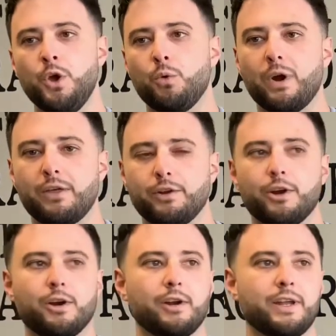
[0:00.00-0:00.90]

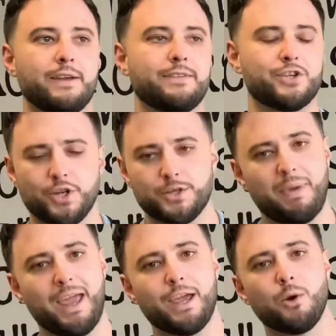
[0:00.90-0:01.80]
Whether if it's just
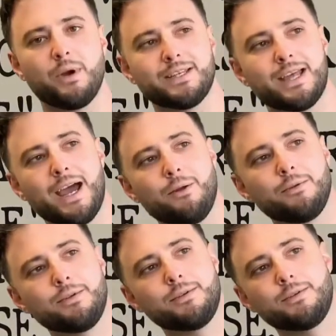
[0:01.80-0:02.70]
pain going down